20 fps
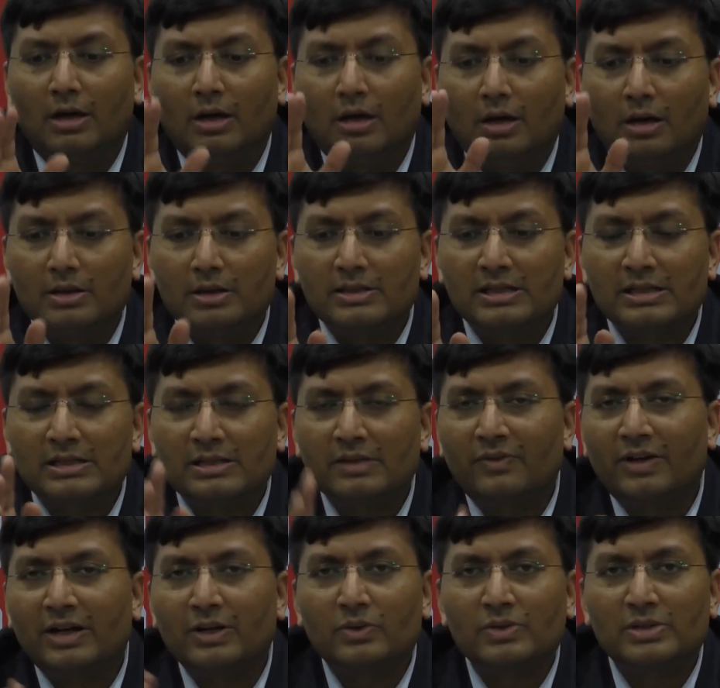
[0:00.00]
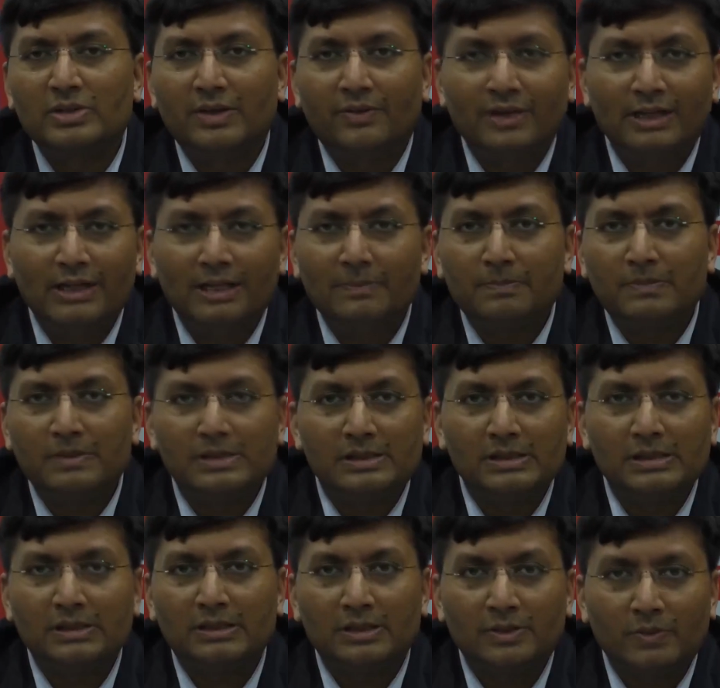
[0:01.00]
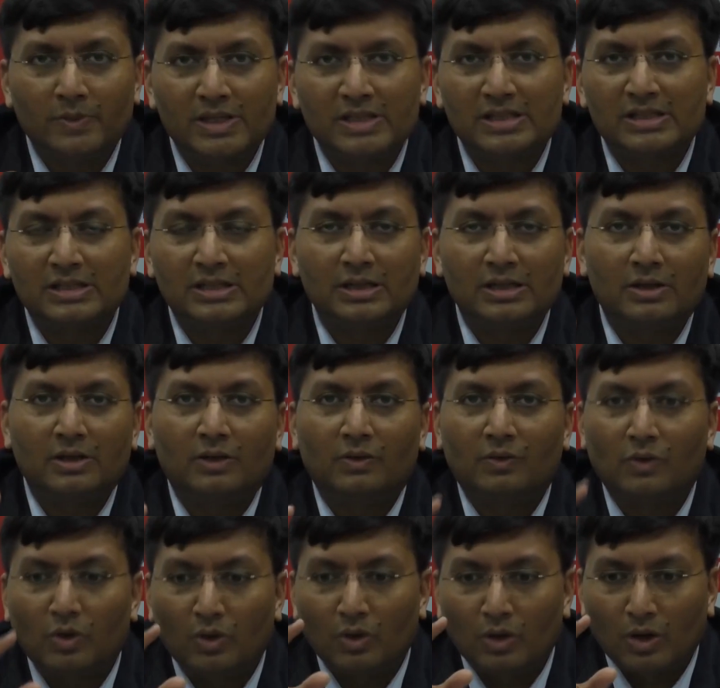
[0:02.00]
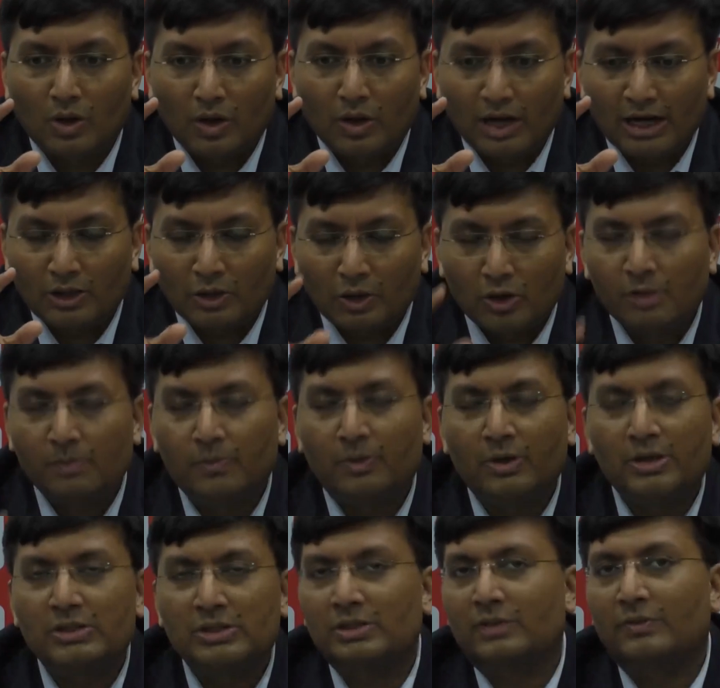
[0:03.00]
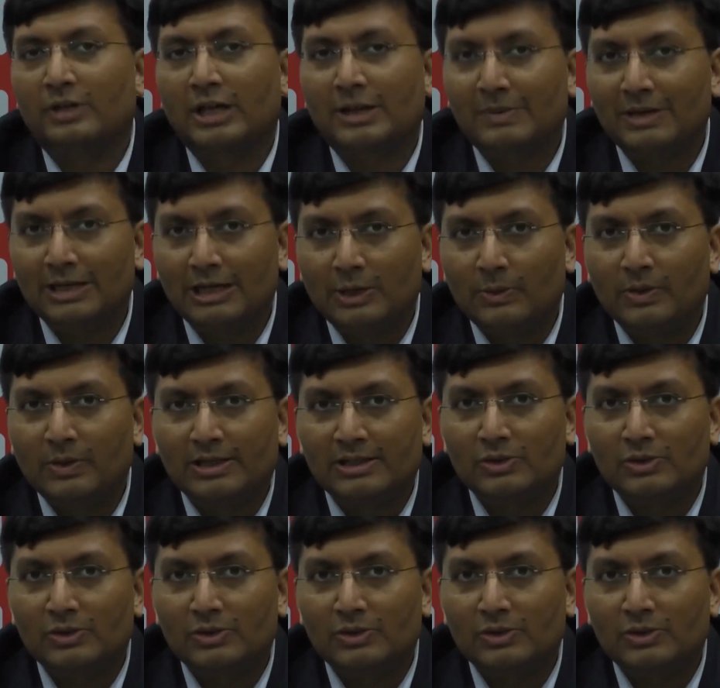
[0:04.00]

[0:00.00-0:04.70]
65 to 70% invested at all points of time in equity.